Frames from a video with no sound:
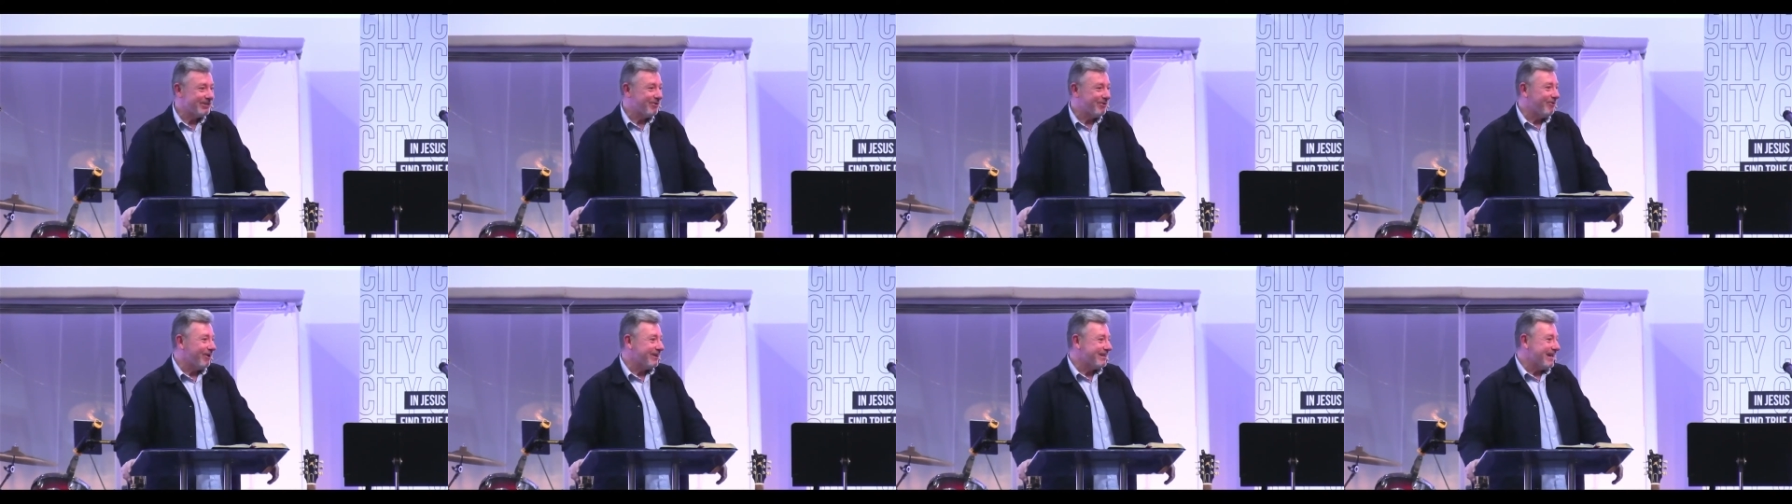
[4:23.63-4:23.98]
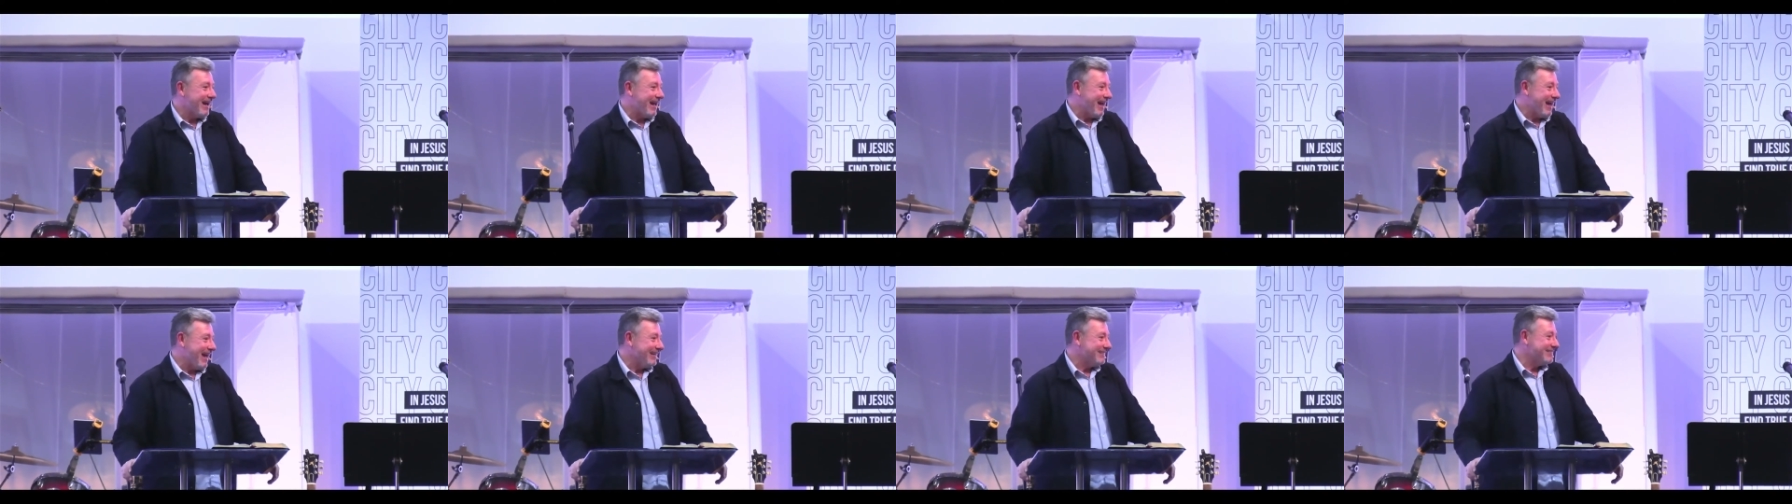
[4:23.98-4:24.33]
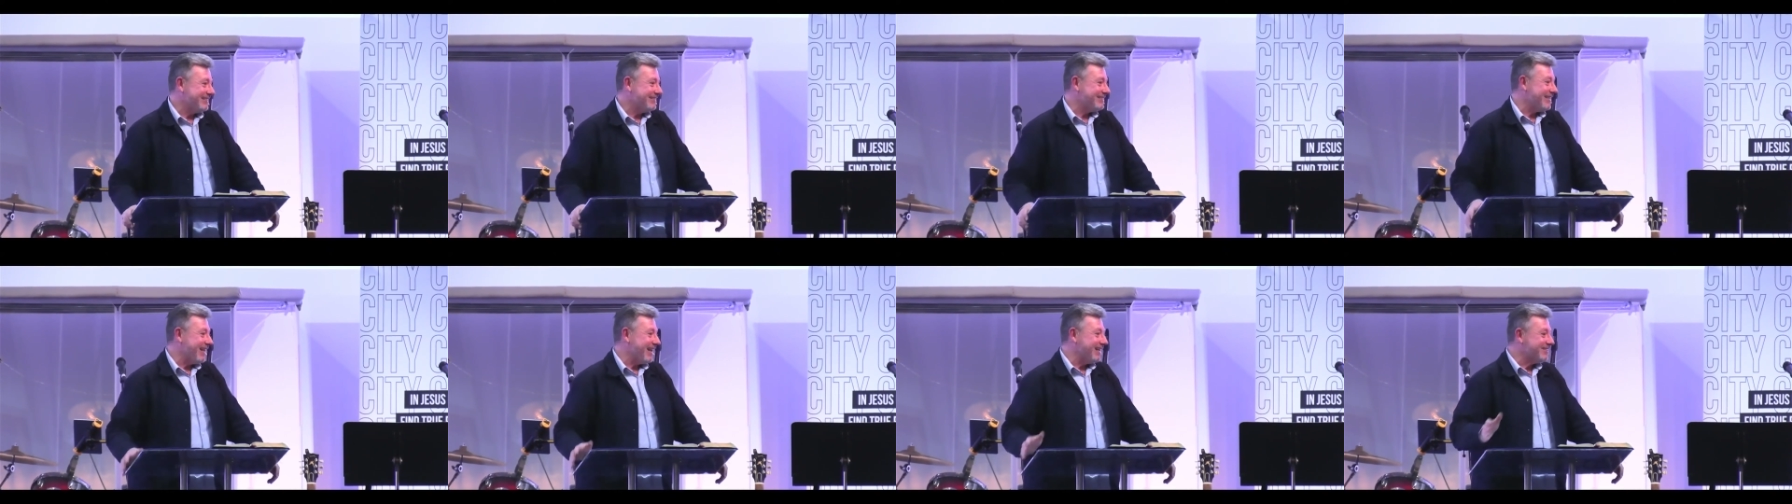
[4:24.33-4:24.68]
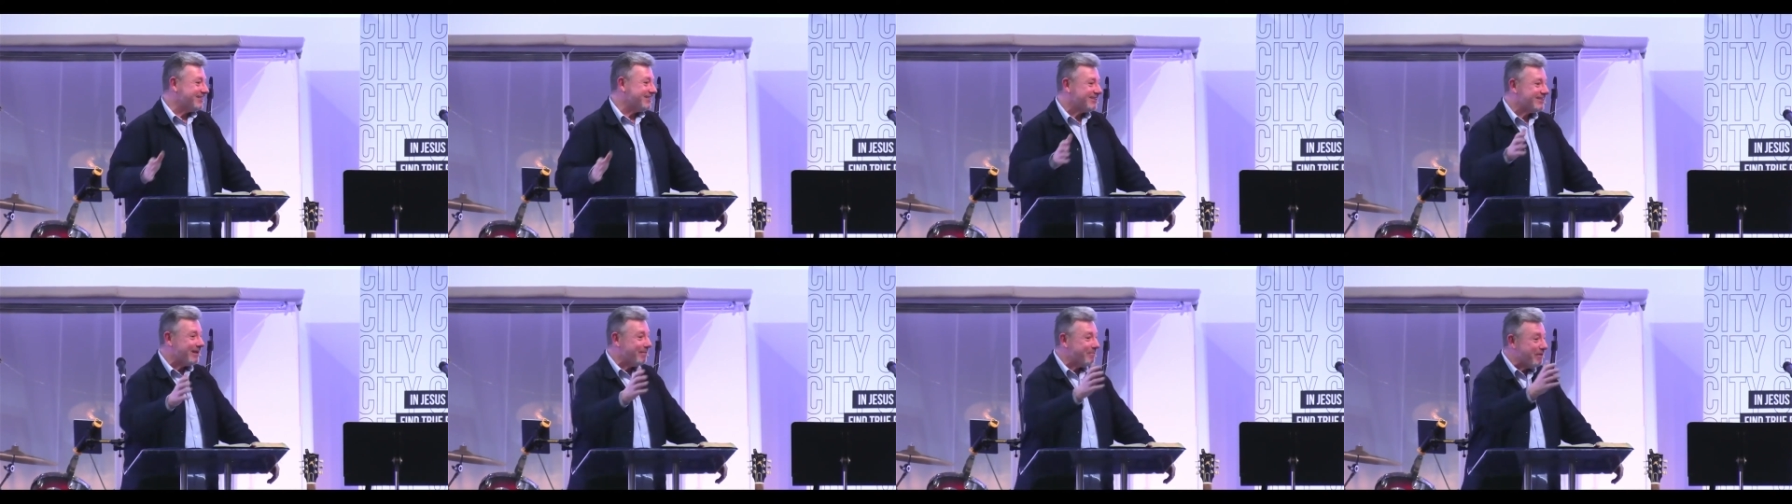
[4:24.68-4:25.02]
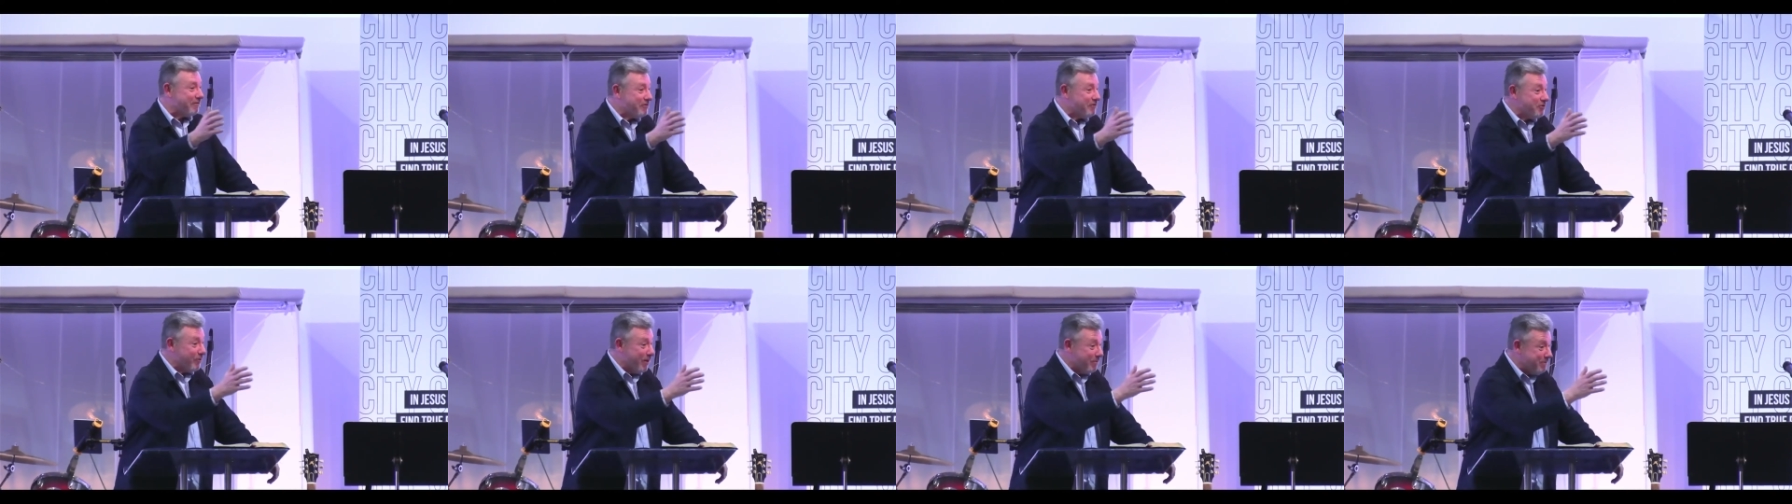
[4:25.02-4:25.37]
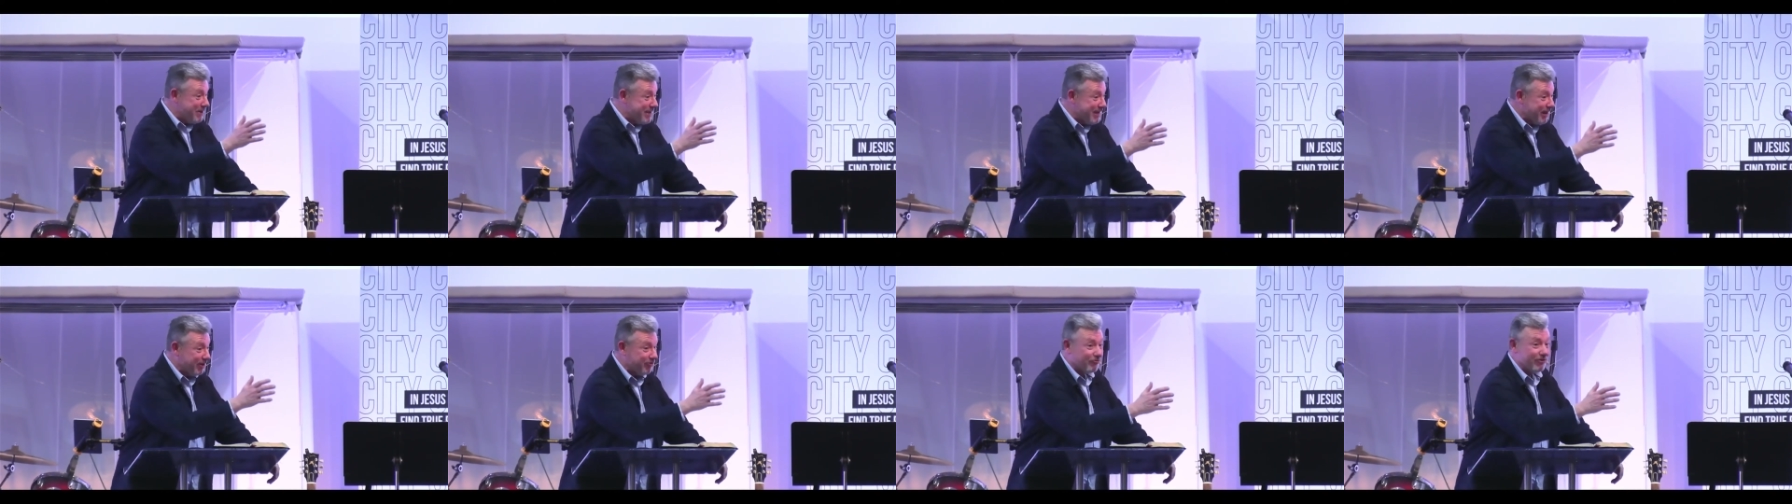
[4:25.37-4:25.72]
what I had to say. And some of you are
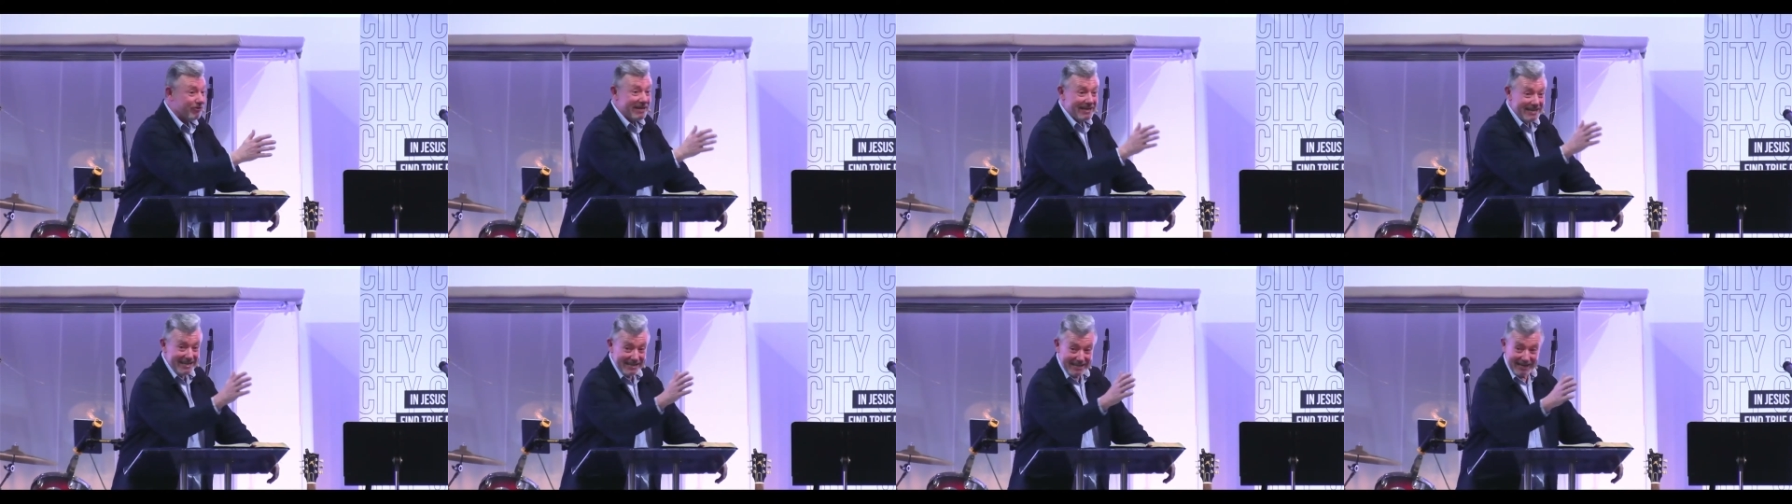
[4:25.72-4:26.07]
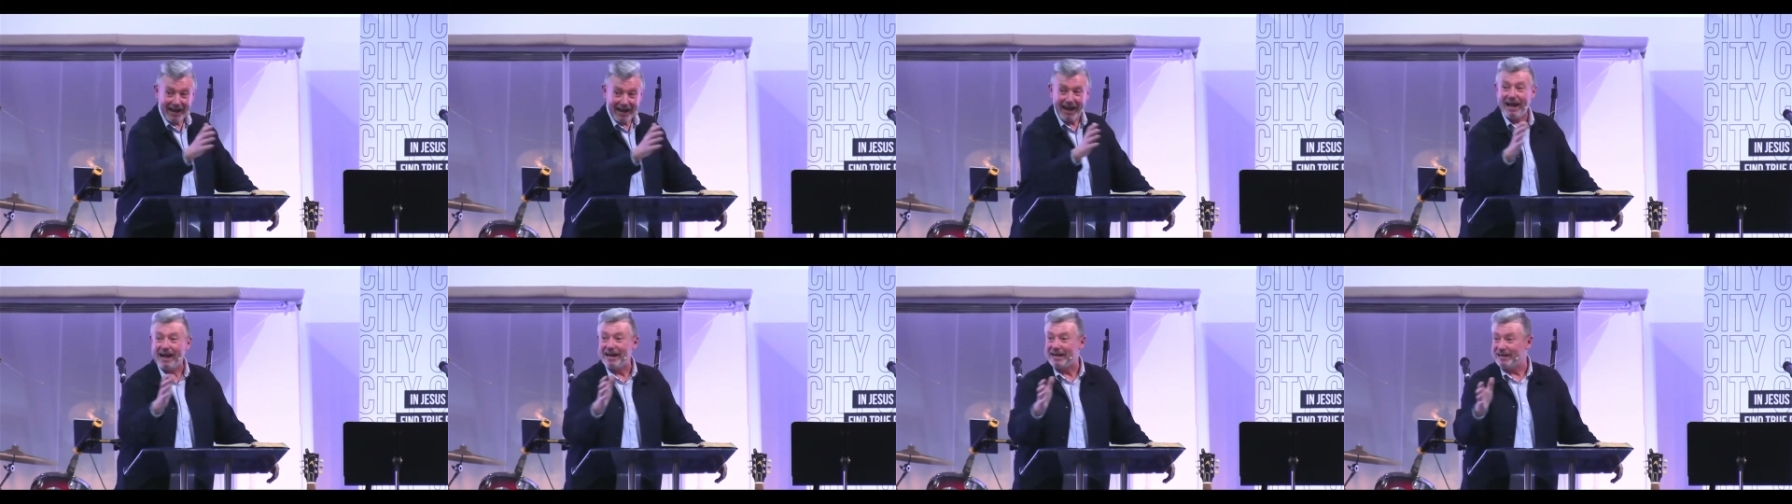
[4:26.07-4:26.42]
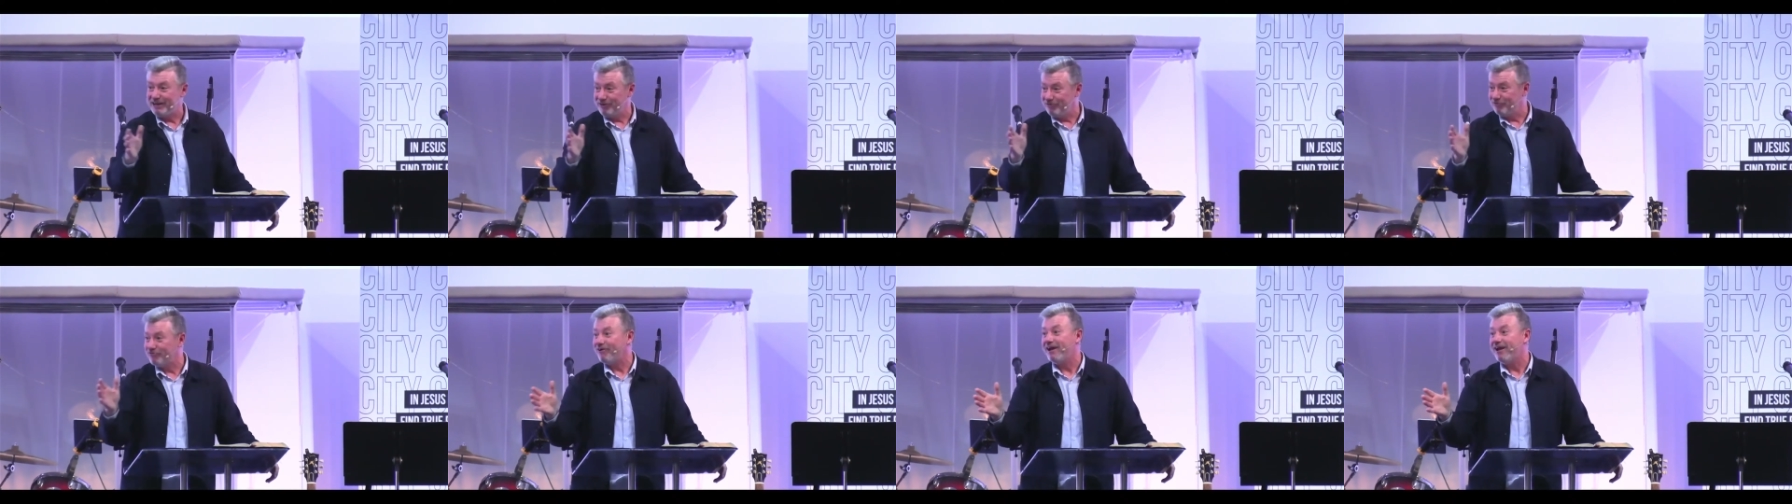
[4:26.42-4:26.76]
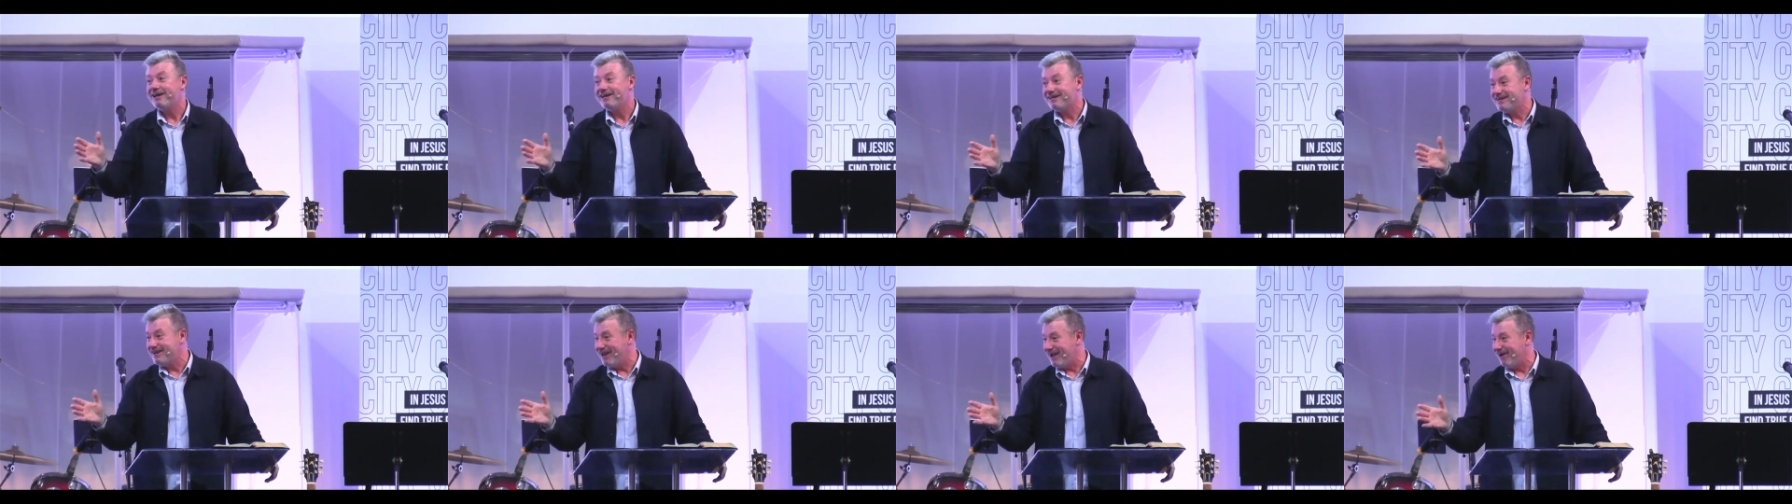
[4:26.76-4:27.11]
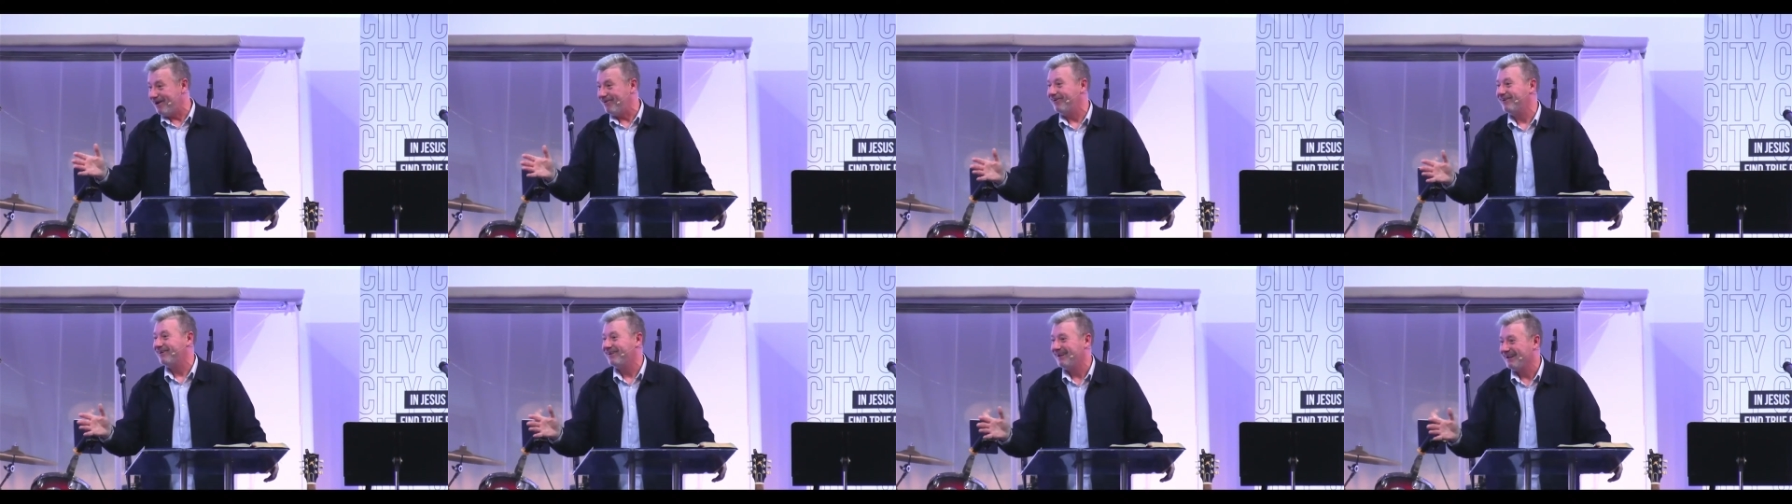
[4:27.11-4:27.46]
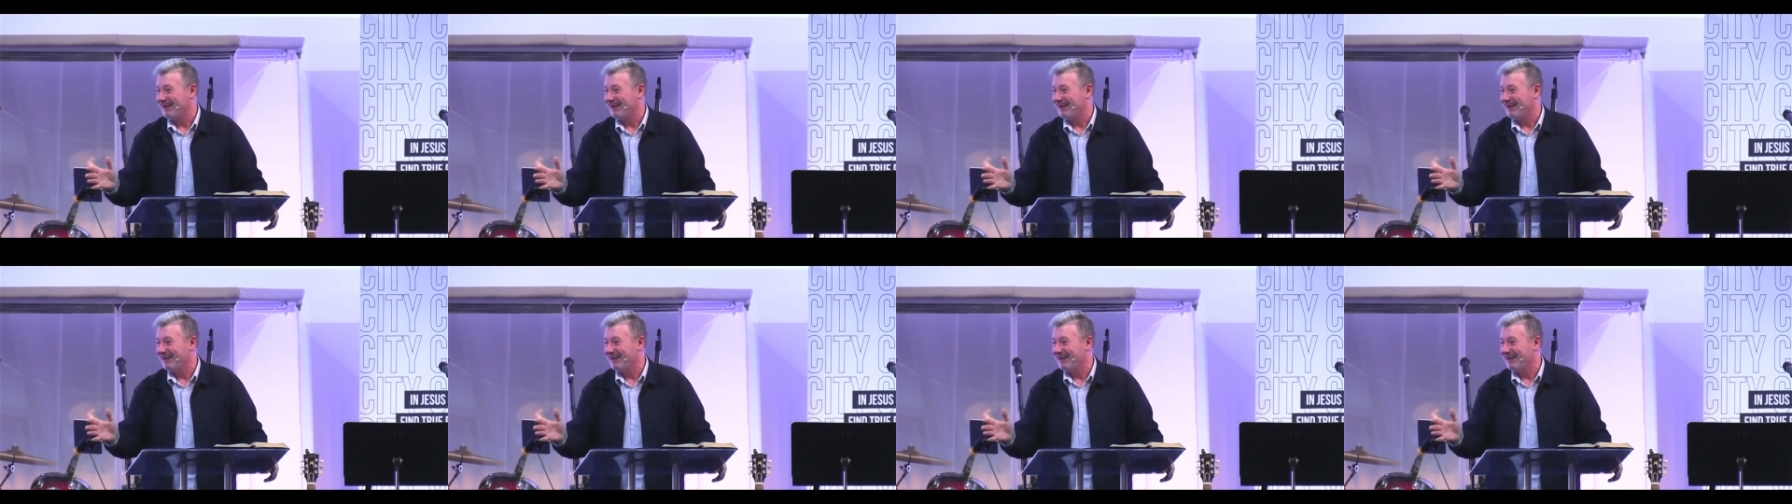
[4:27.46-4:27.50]
being really kind right now